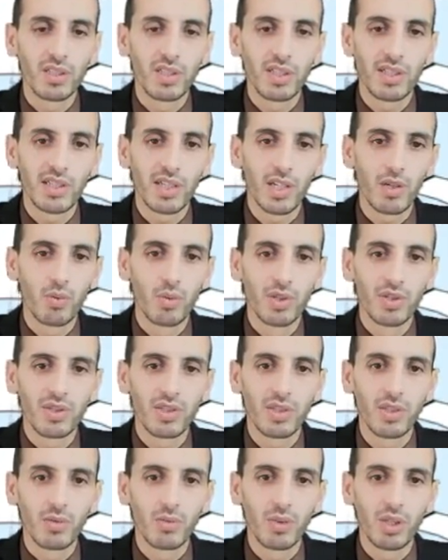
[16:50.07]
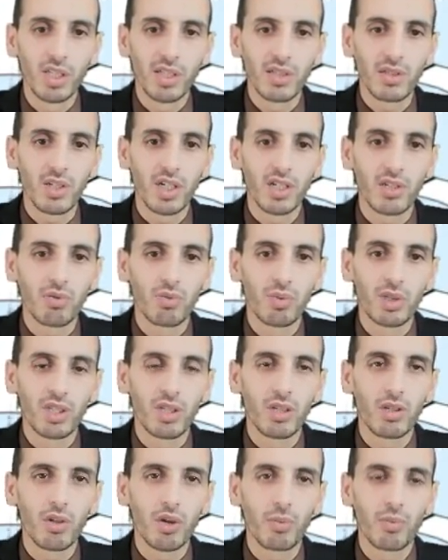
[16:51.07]
sequence. We start with
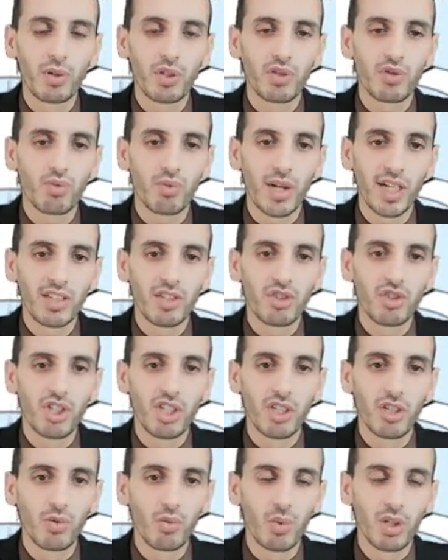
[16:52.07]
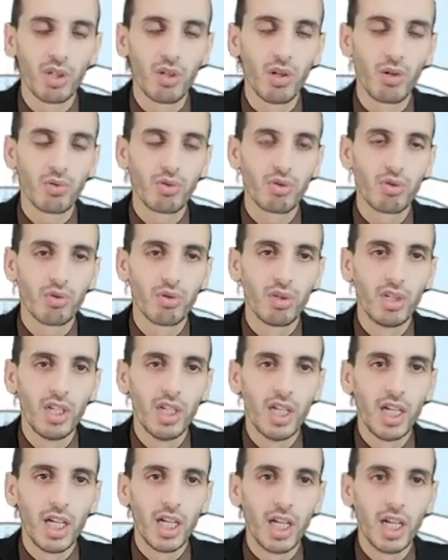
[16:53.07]
the corporate strategy, then we go to
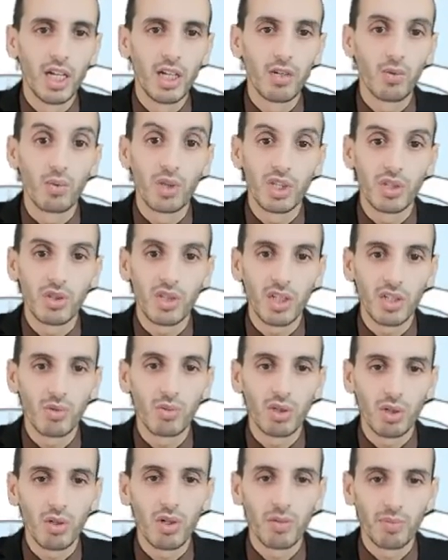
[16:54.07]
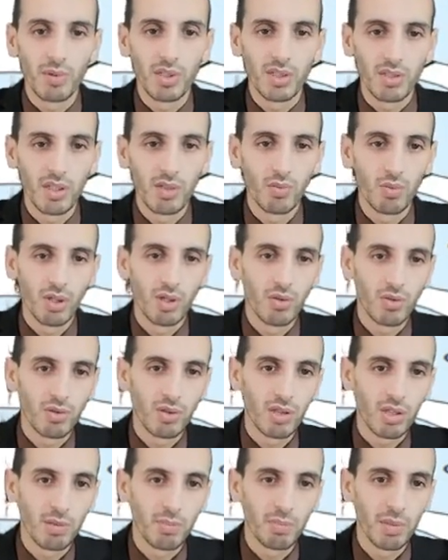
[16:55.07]
we start with corporate, then we go
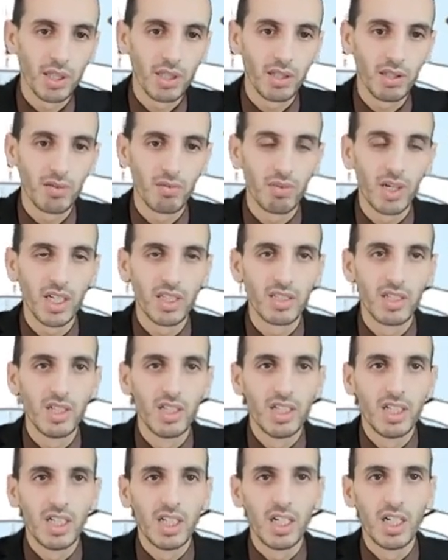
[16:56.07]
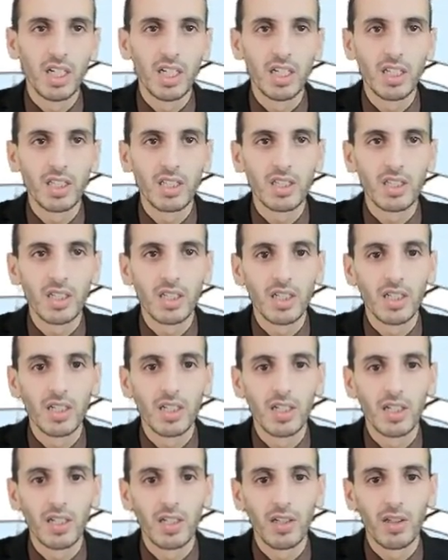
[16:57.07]
to competitive, right? And
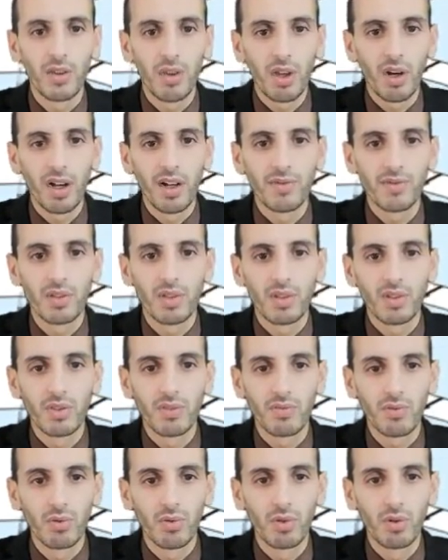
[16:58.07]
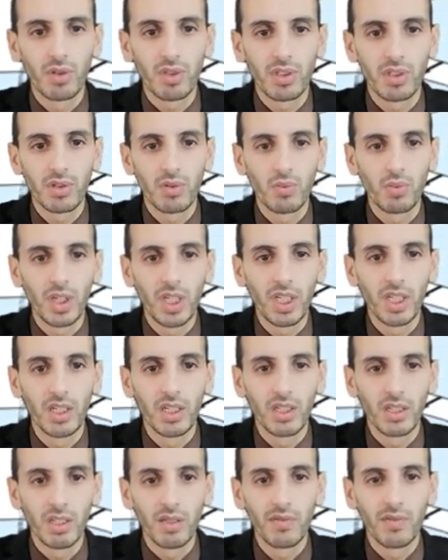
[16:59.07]
thereafter, of course,
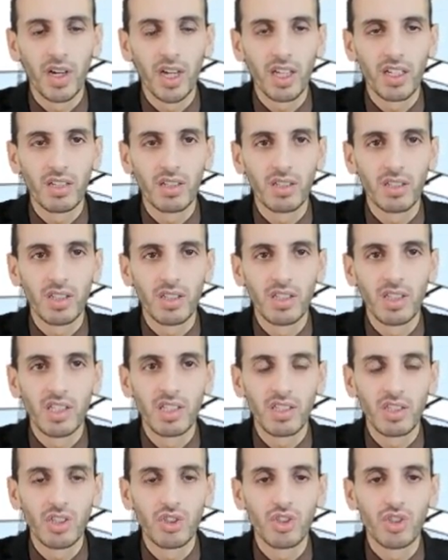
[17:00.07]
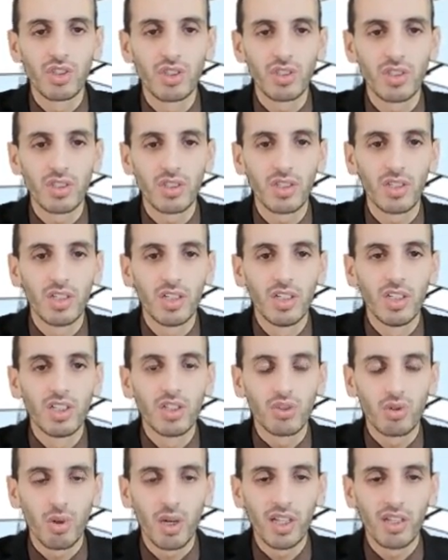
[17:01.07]
we define the decisions,
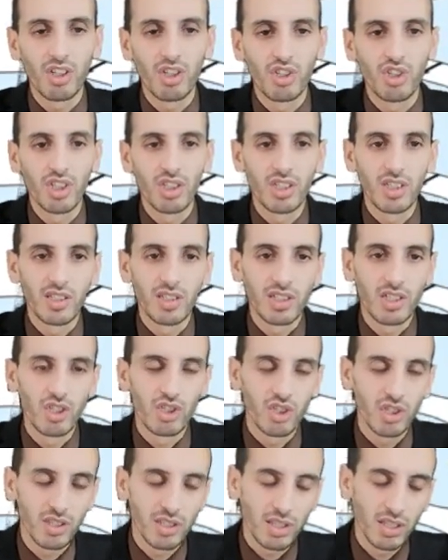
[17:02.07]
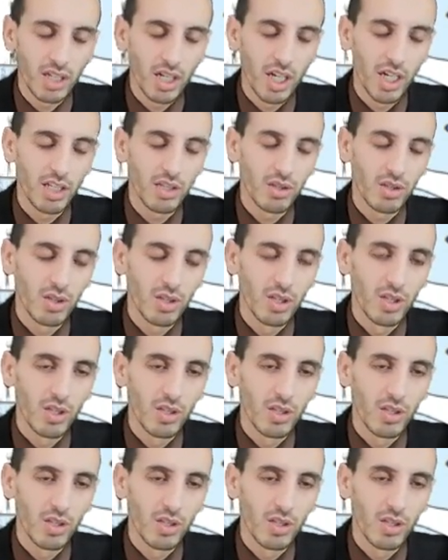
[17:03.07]
strategic decisions, and